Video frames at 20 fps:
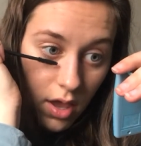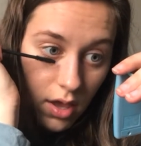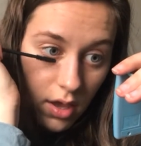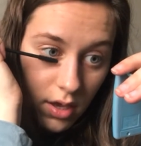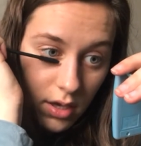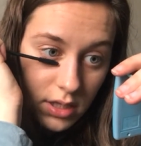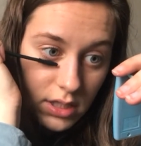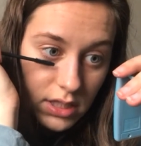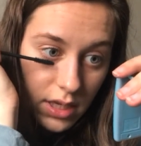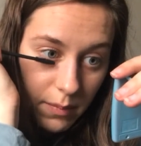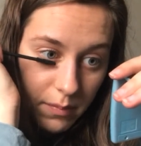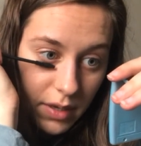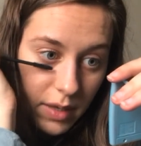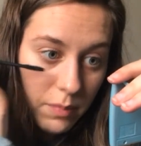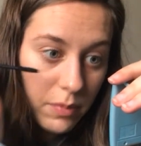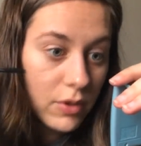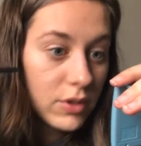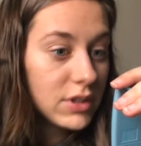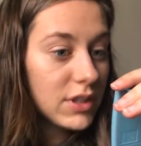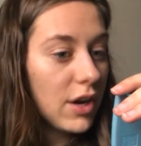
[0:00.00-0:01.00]
Some
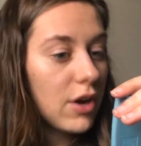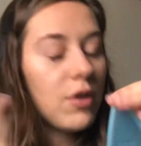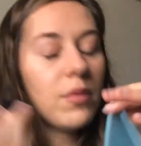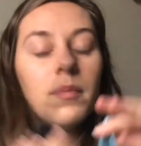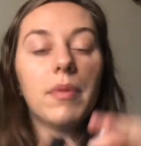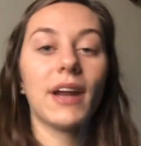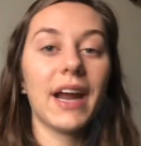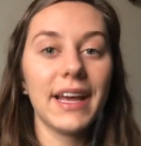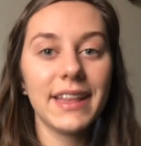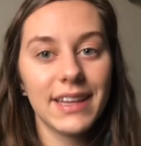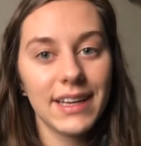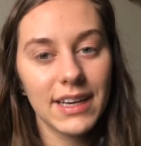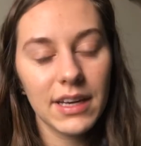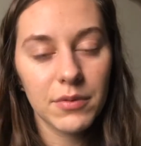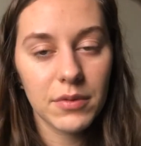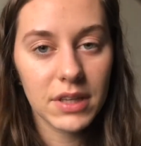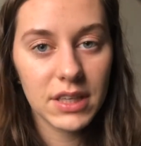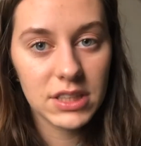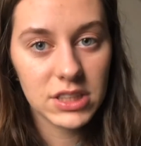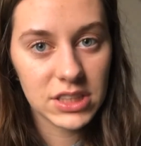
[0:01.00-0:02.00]
people don't, but I think it
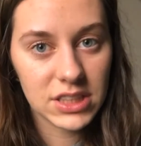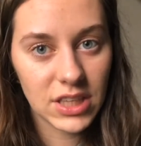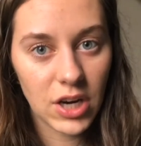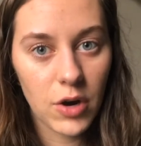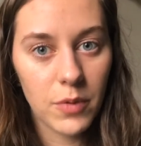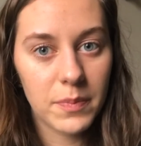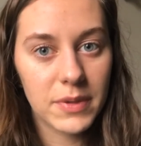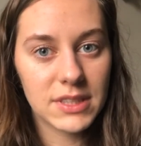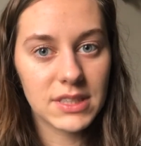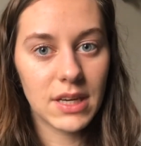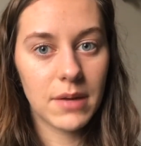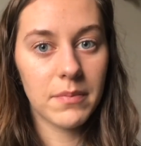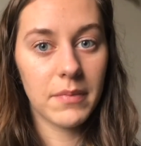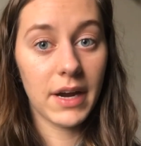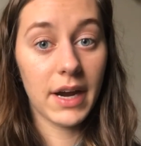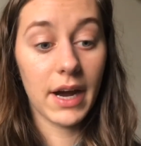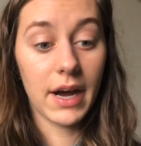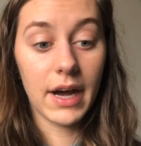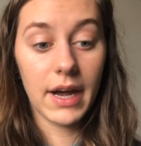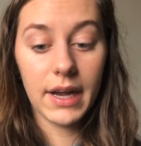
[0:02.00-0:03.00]
really just opens up my
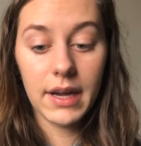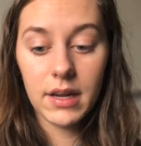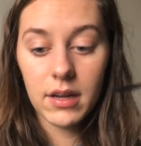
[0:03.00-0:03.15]
eye.